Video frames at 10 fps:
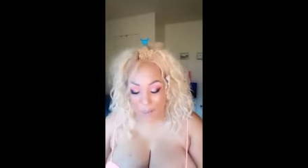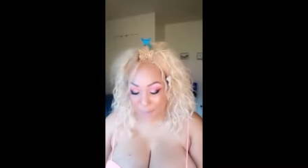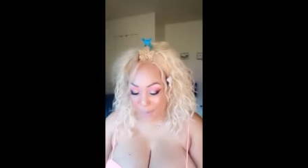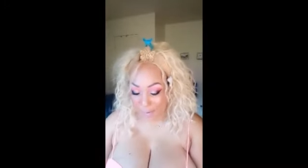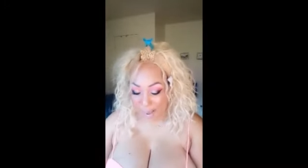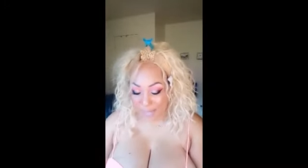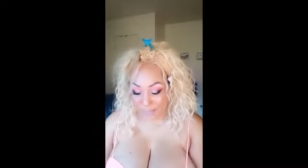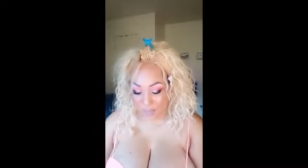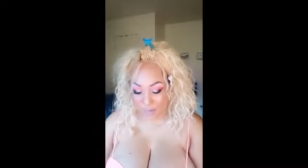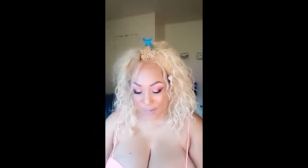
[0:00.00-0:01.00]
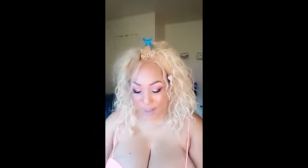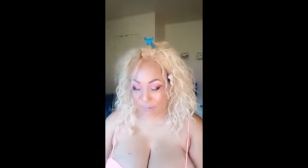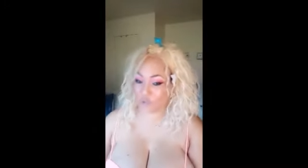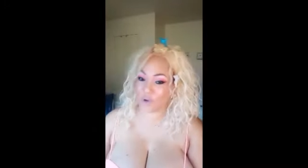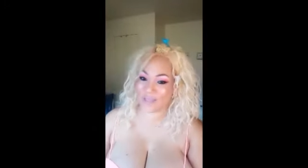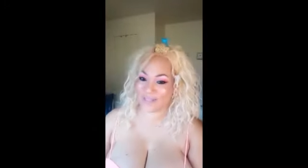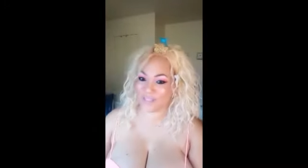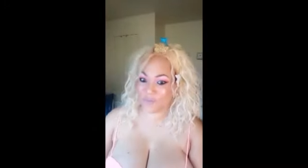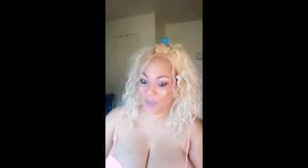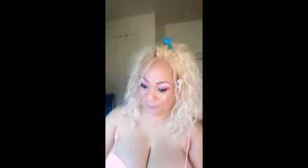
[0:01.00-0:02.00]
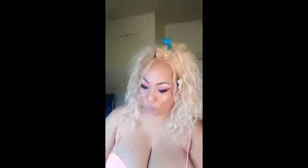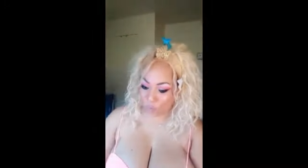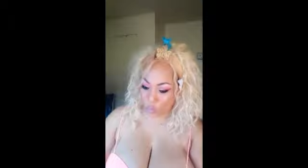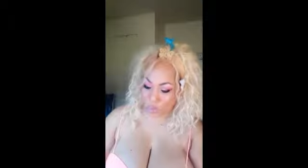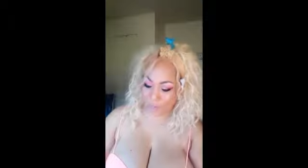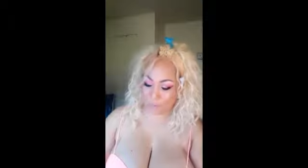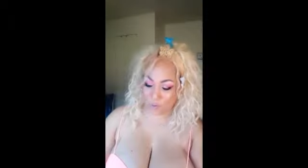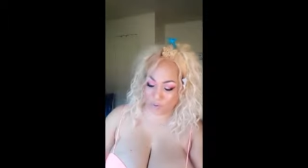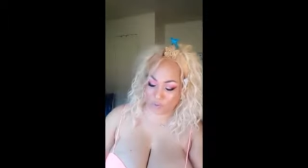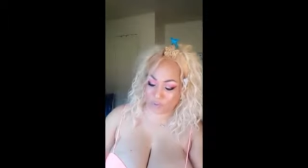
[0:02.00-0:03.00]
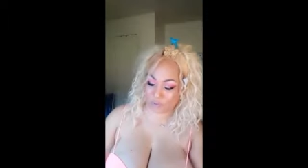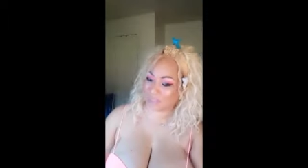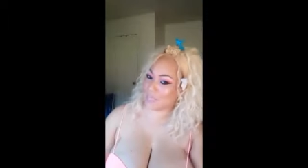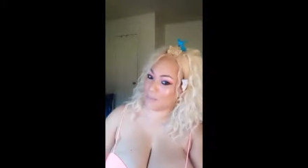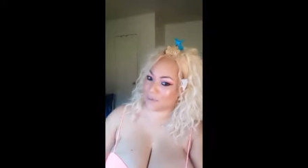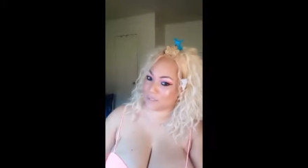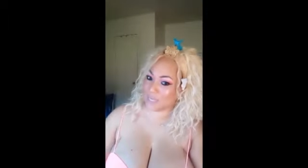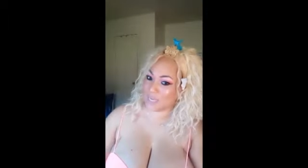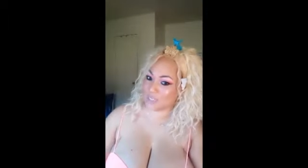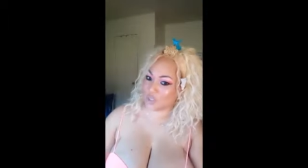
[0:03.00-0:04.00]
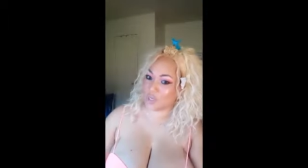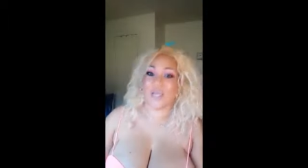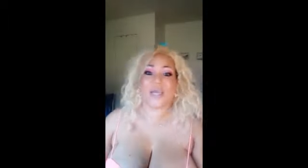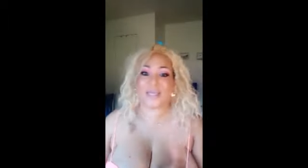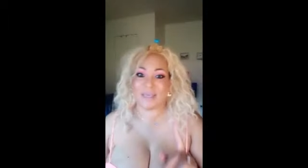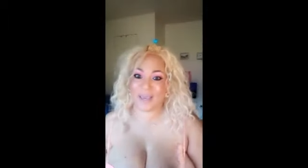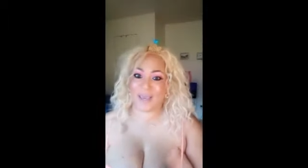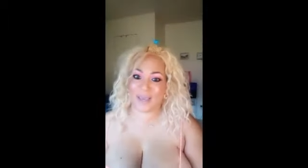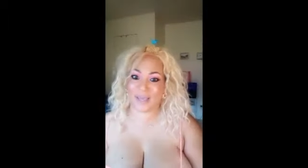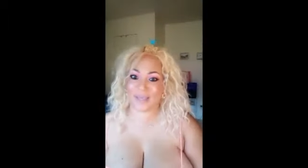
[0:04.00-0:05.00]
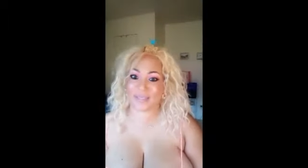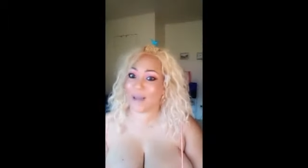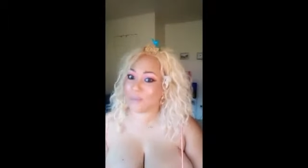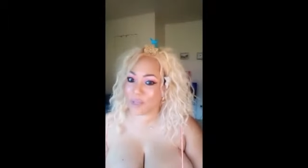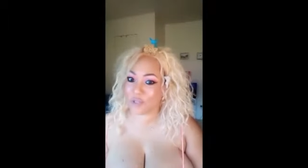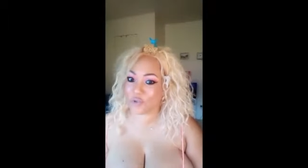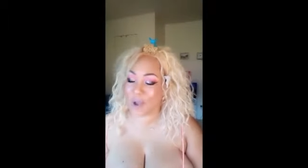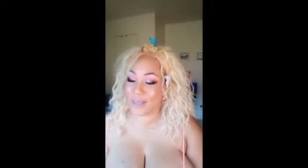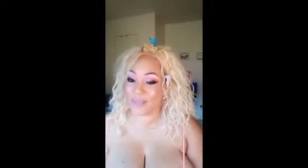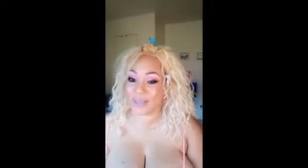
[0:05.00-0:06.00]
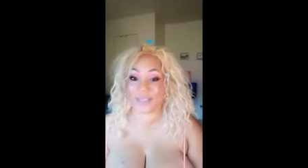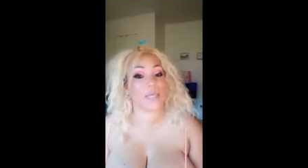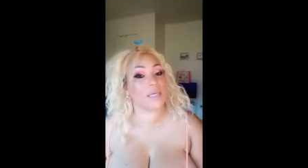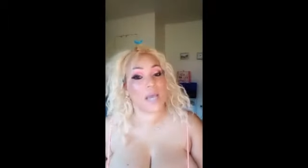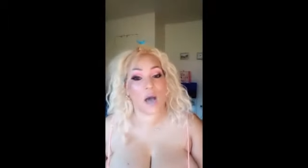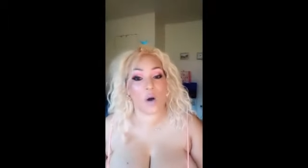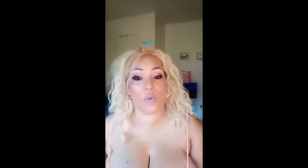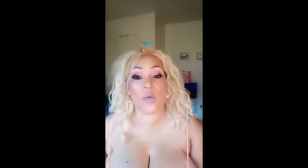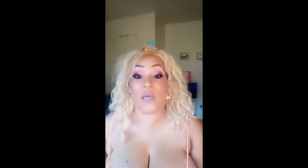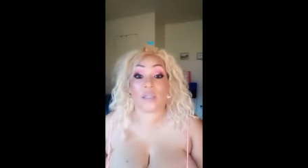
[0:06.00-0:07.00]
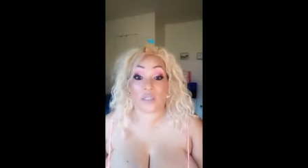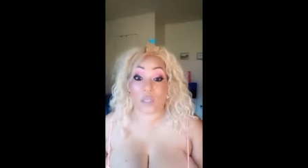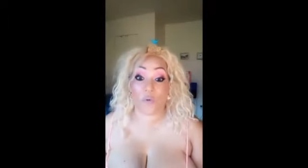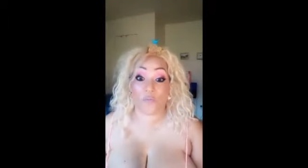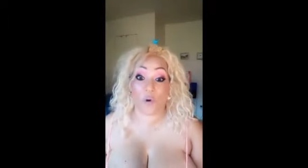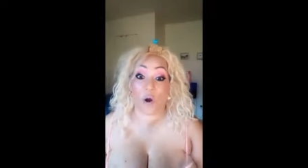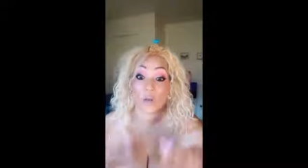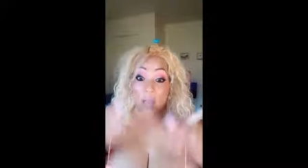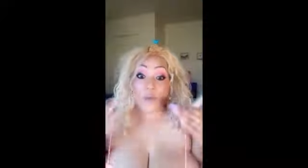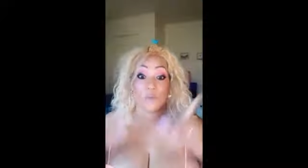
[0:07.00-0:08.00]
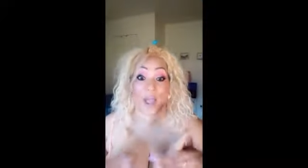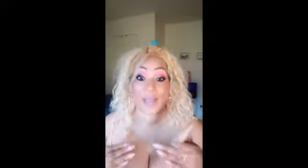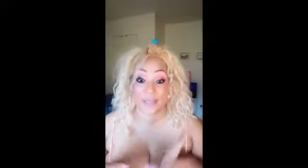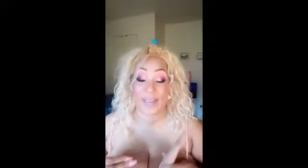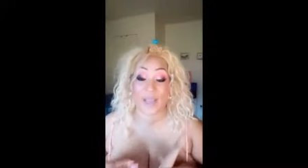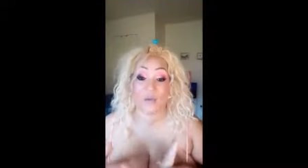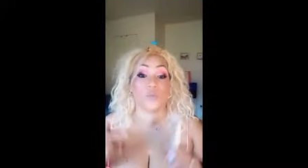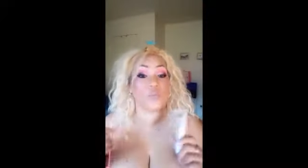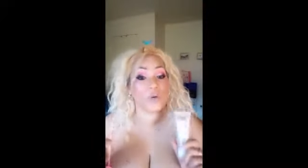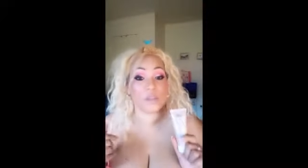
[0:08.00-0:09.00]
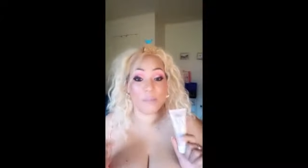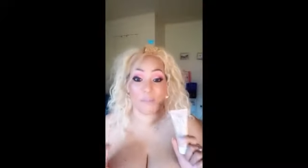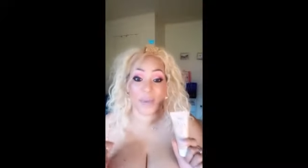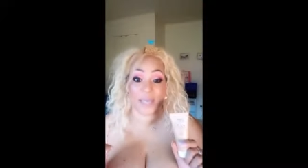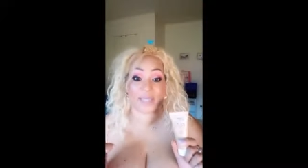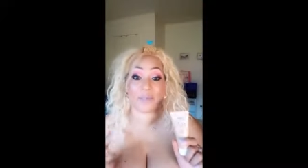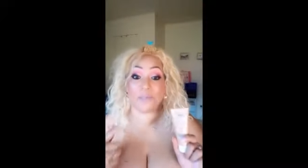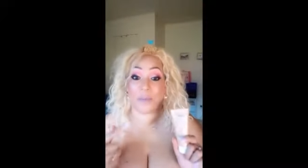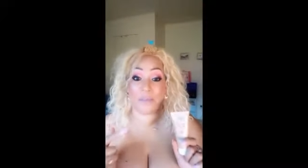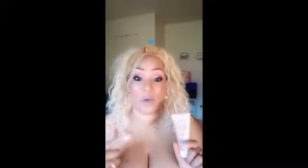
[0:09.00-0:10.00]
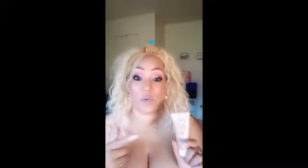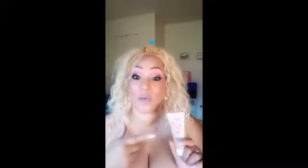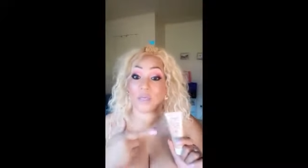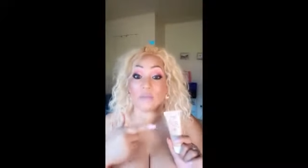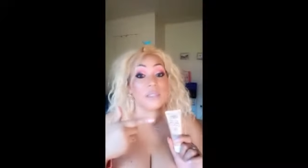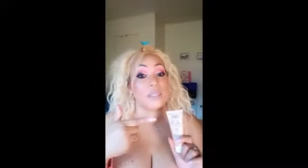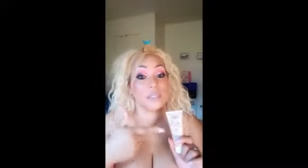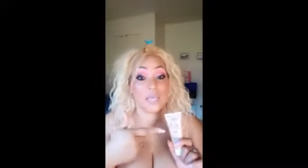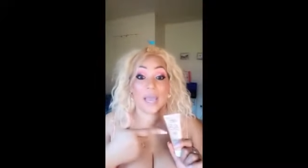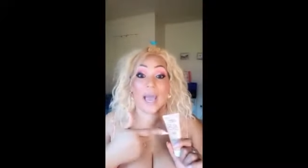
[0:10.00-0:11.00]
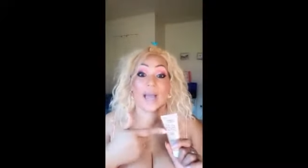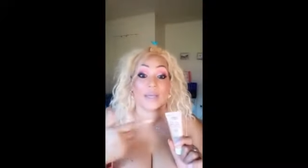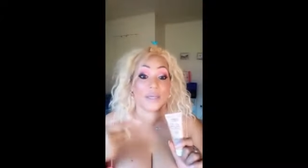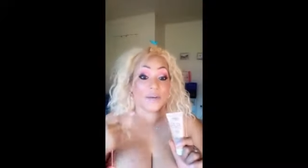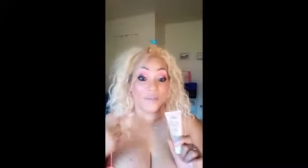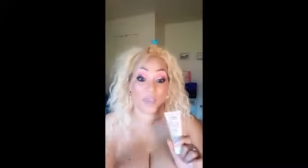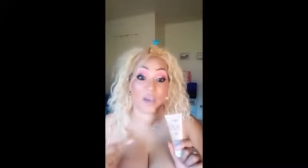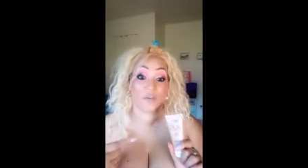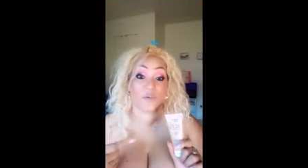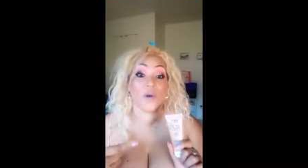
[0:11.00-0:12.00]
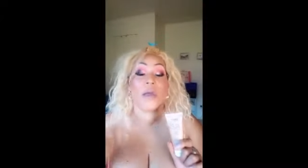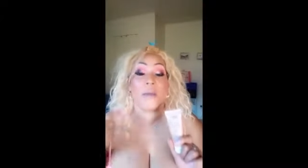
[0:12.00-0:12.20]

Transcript: But I said, okay, I'm going to try this. Five in one miracle skin protector. Yes, I'm going to try this. And y'all, so far, like right now, it's one of the best BB creams that I could have ever